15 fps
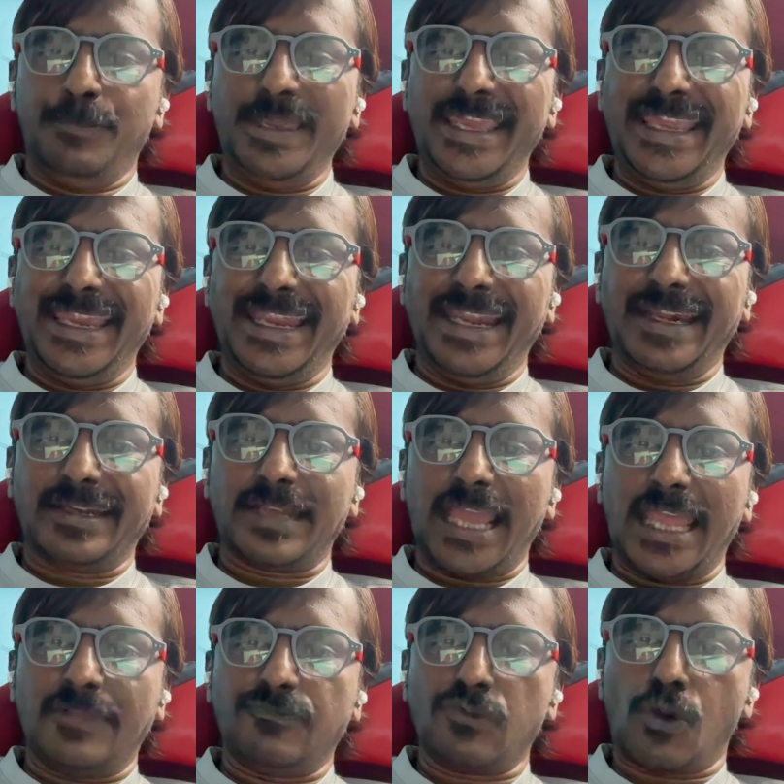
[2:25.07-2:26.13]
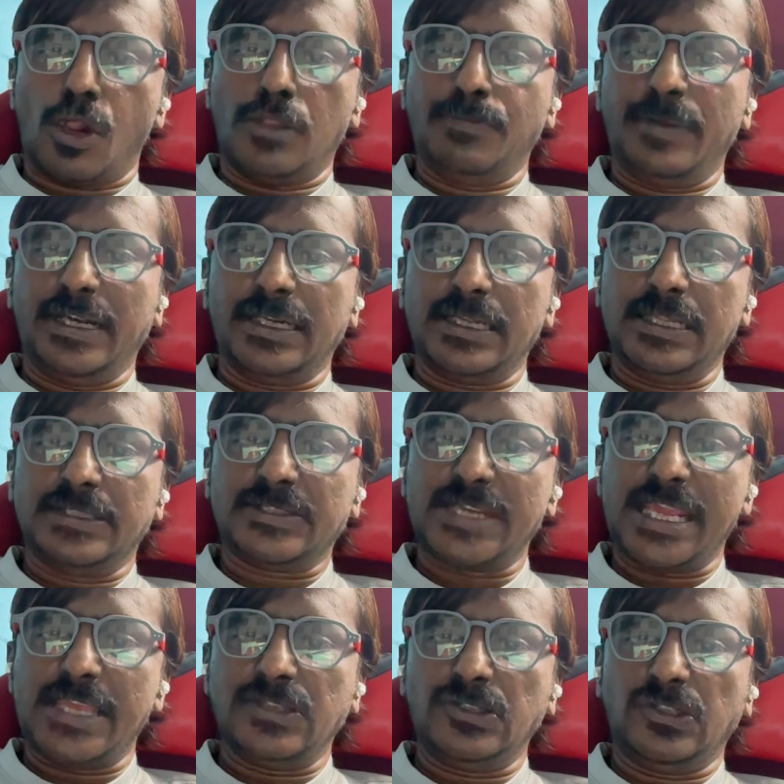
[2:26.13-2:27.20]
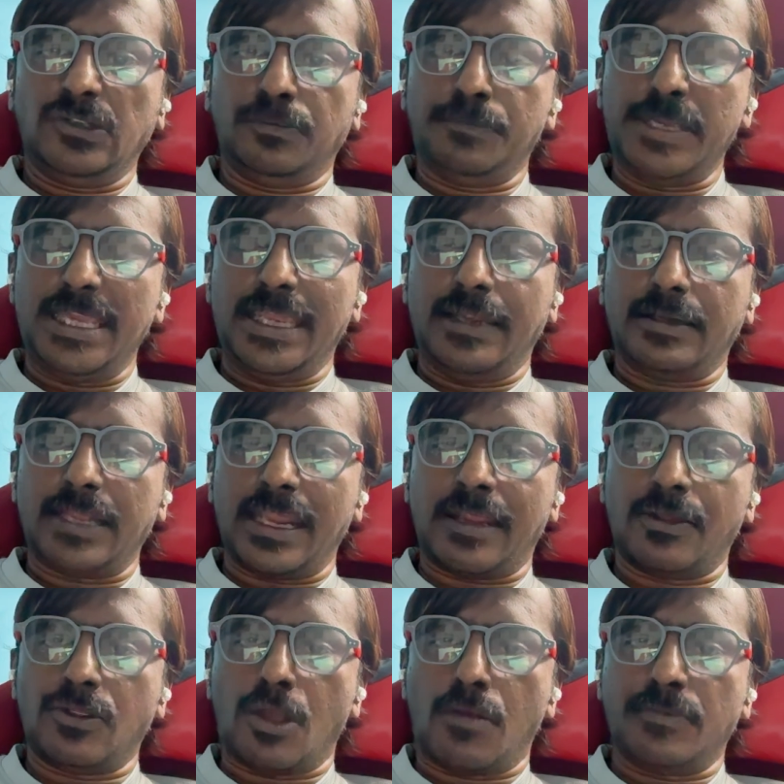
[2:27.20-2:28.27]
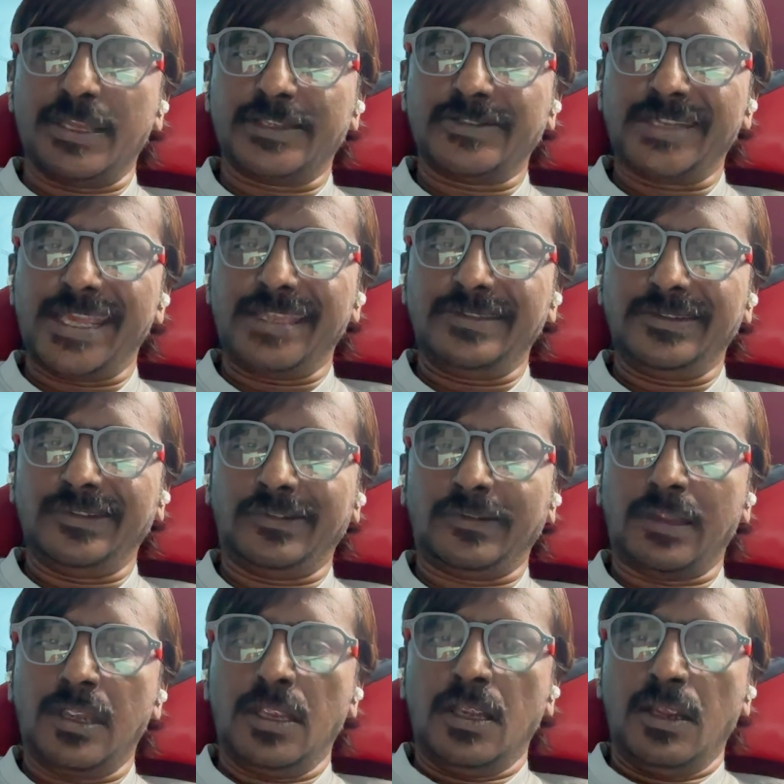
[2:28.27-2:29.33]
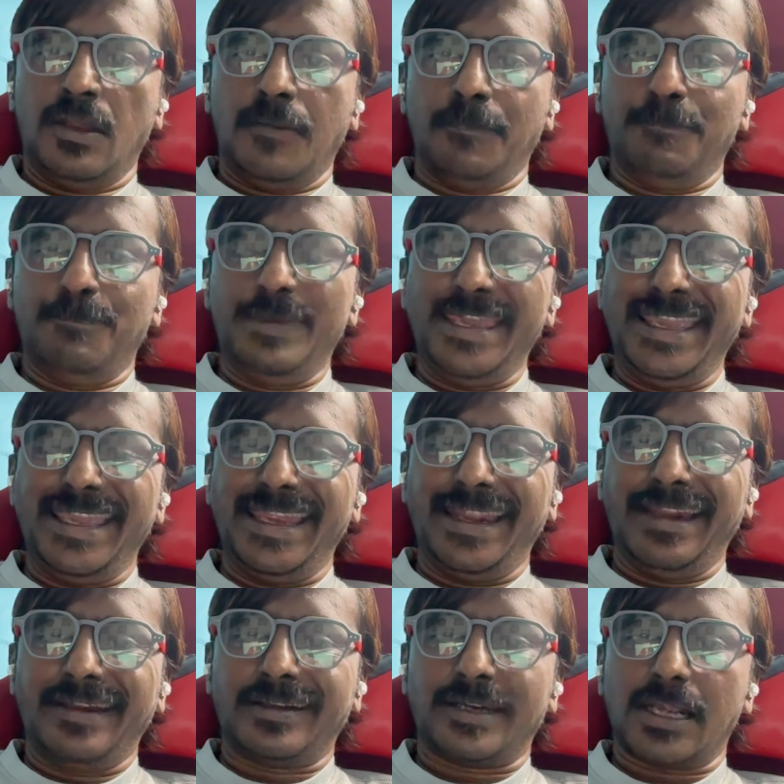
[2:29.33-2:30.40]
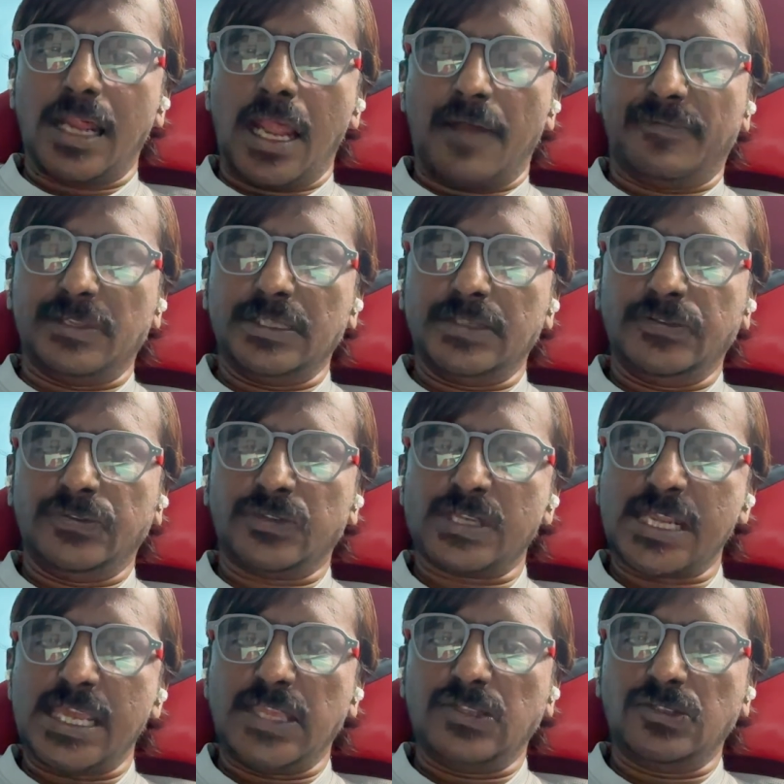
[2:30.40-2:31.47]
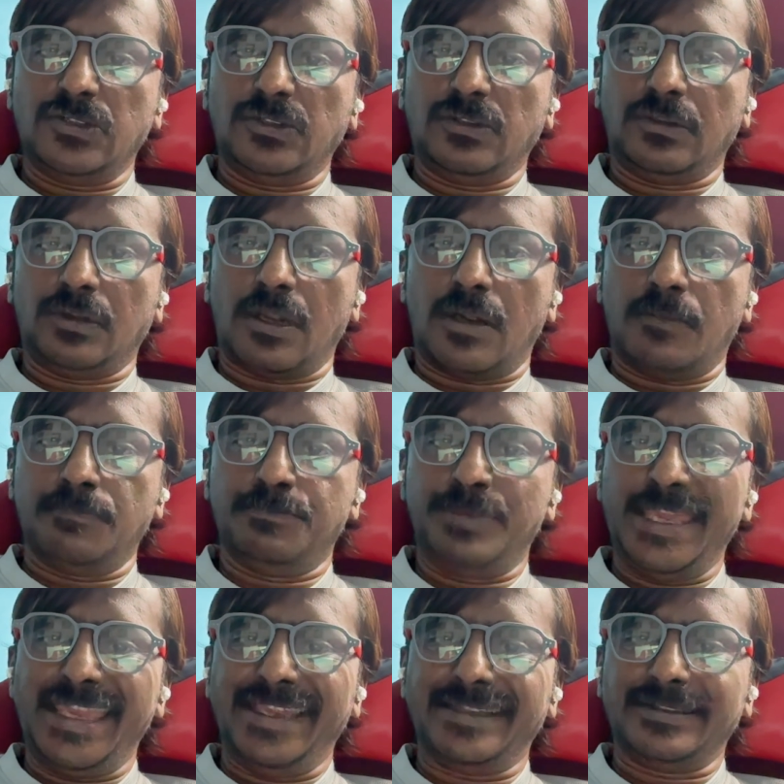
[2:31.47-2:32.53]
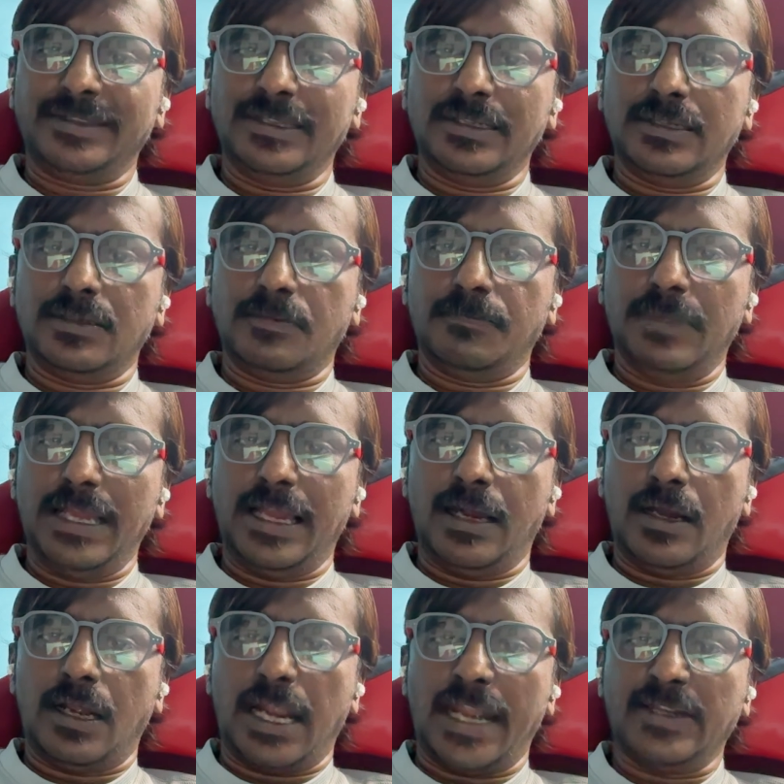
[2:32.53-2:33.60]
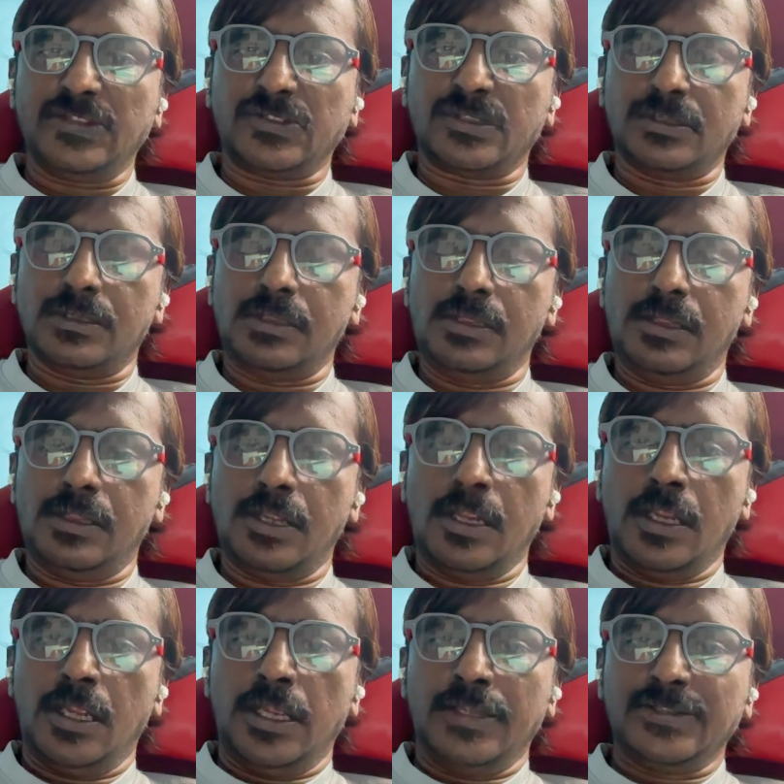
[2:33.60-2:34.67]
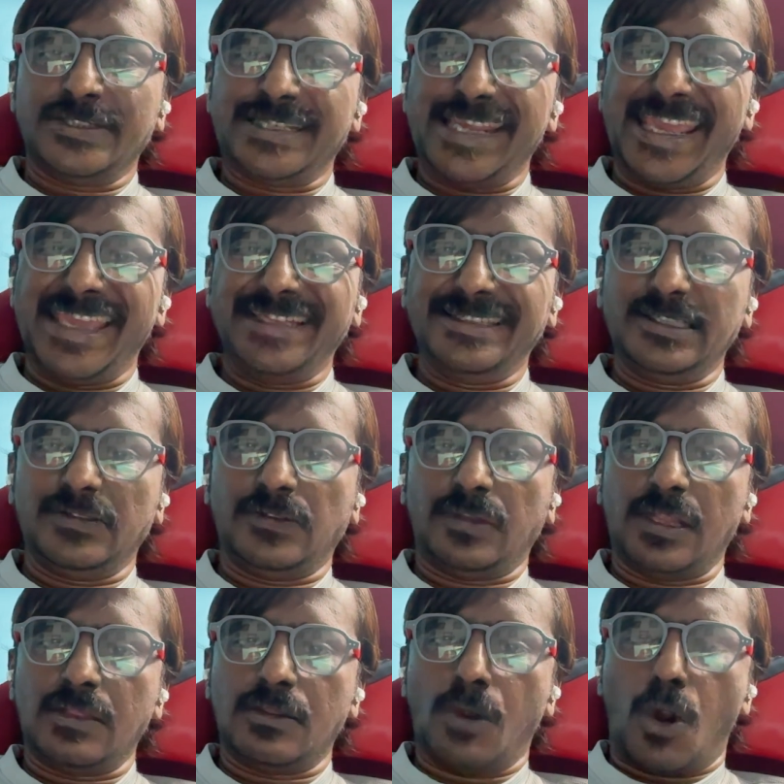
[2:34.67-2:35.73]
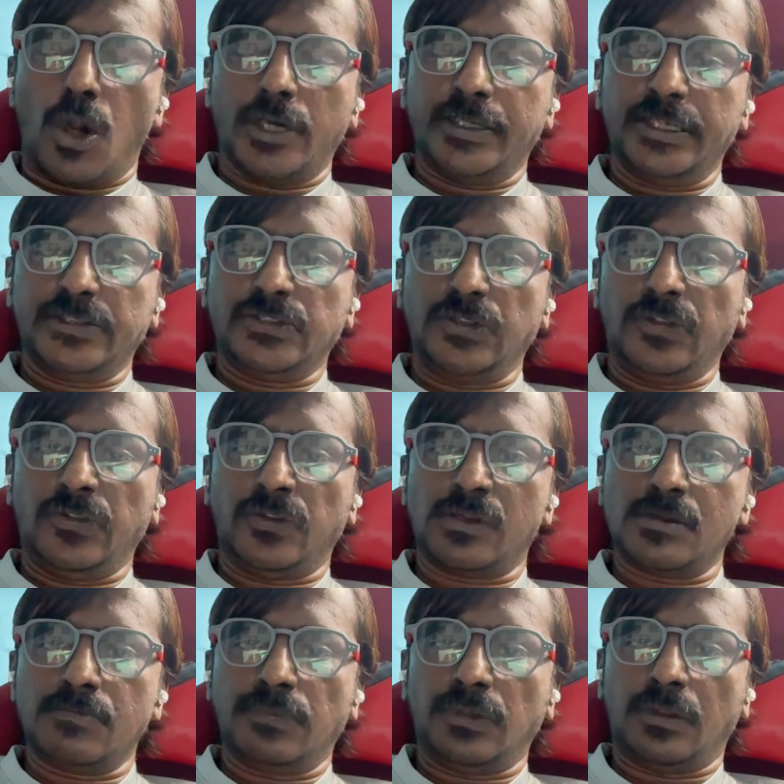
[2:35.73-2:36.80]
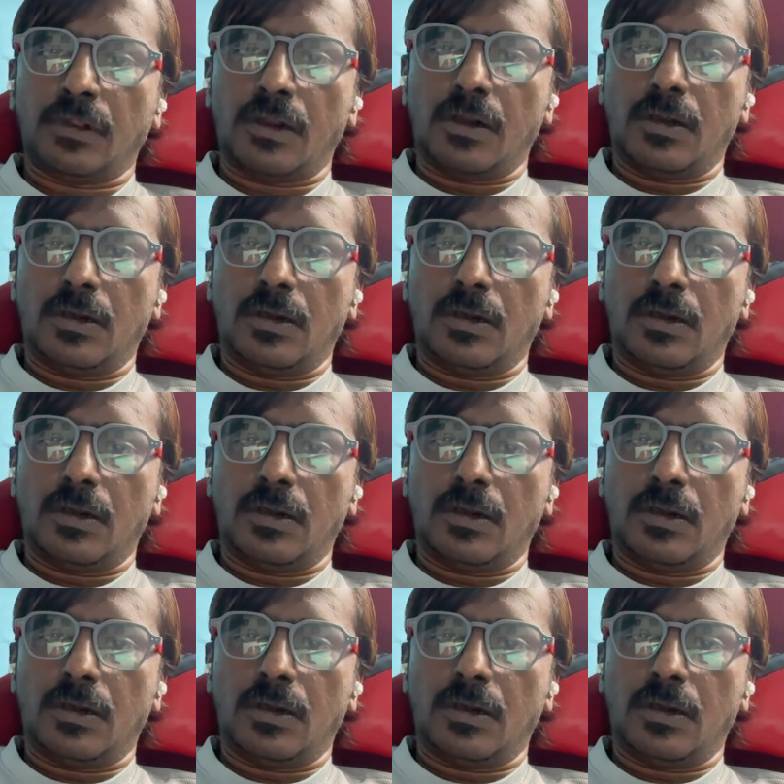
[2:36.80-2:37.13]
be it environmental changes, be it economic changes, be it governance changes, or be it the additional changes in the audit systems,